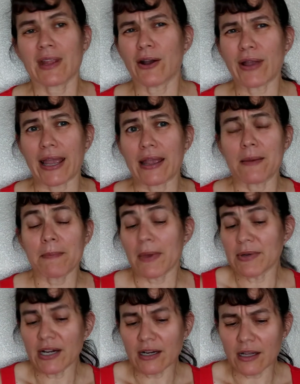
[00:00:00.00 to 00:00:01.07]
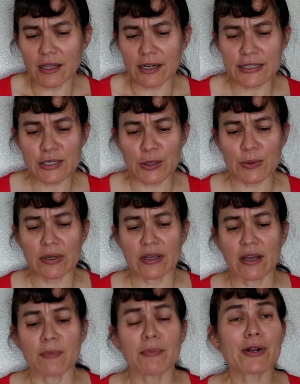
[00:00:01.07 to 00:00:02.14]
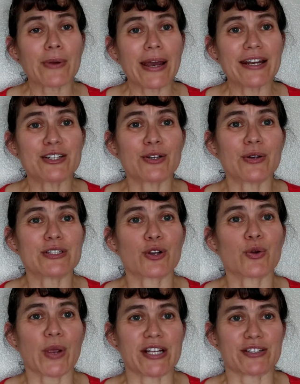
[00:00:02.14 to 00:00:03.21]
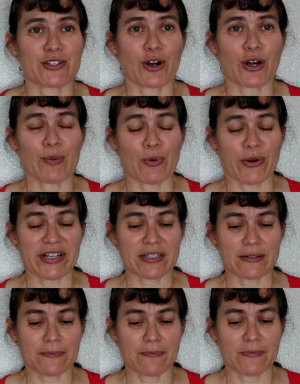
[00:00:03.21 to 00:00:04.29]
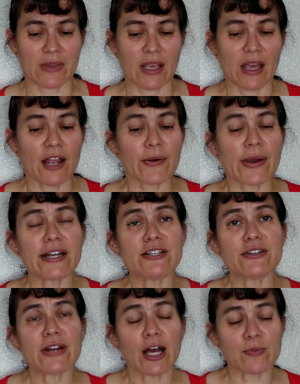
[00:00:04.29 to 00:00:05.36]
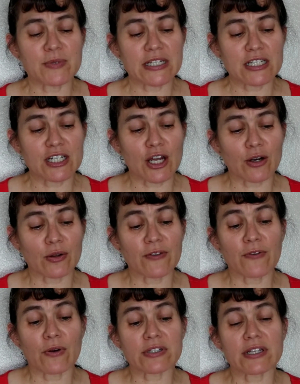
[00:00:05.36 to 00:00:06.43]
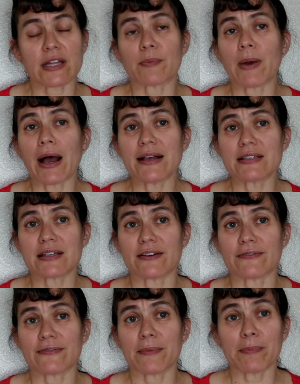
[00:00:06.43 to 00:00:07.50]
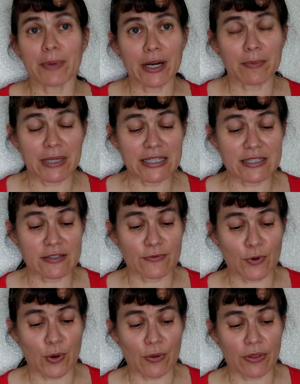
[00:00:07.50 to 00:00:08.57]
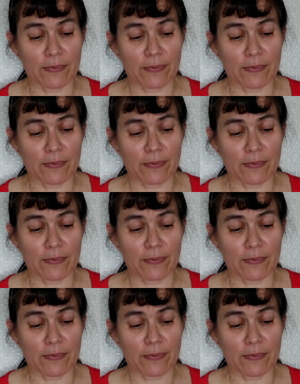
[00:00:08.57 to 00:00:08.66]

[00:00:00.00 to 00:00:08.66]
Okay, maybe not all on its own, but gratitude is a great starting point. Gratitude helps us to not only focus on the positive, but on places of growth.